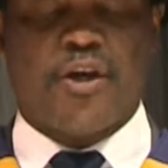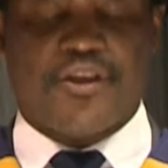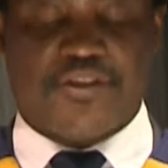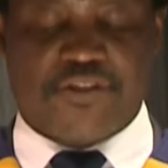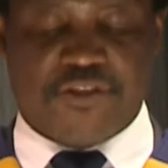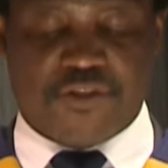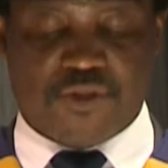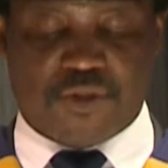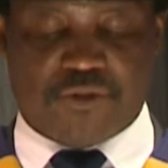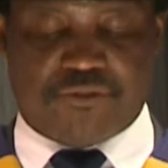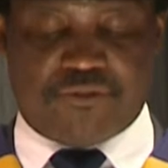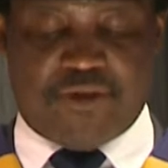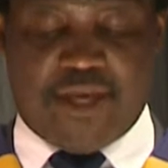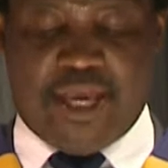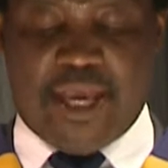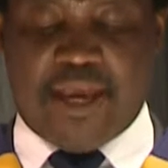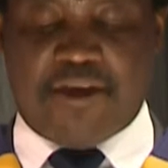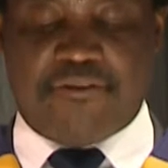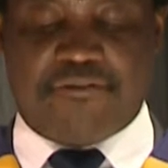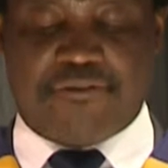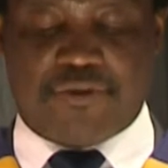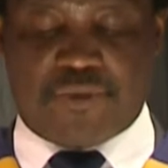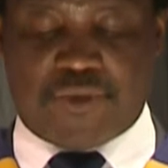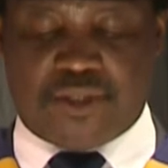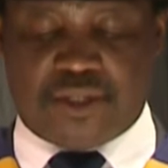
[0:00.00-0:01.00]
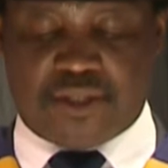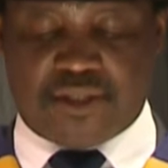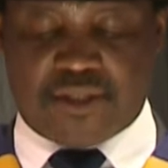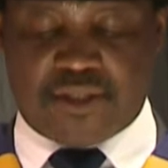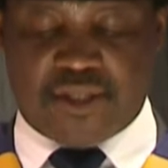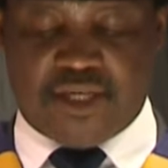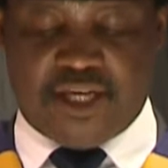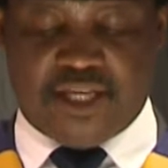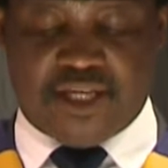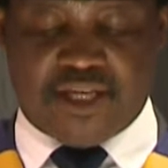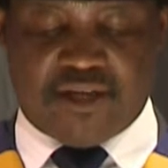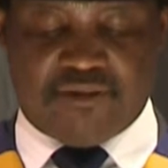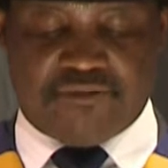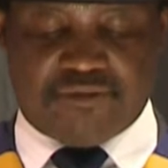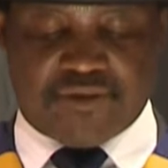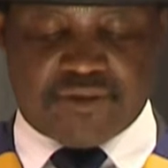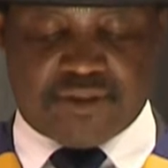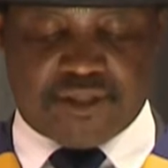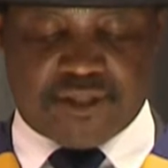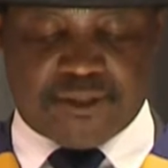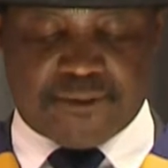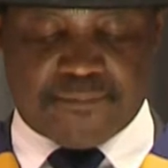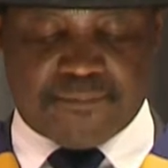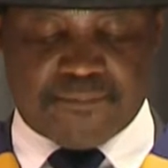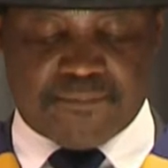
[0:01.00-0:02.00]
questions of everyone and
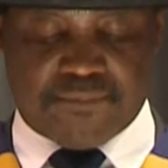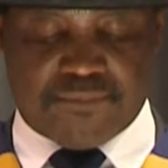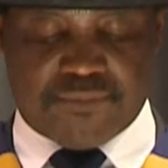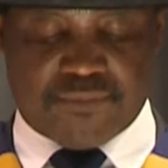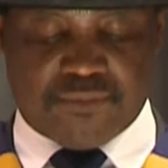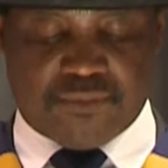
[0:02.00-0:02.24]
everything.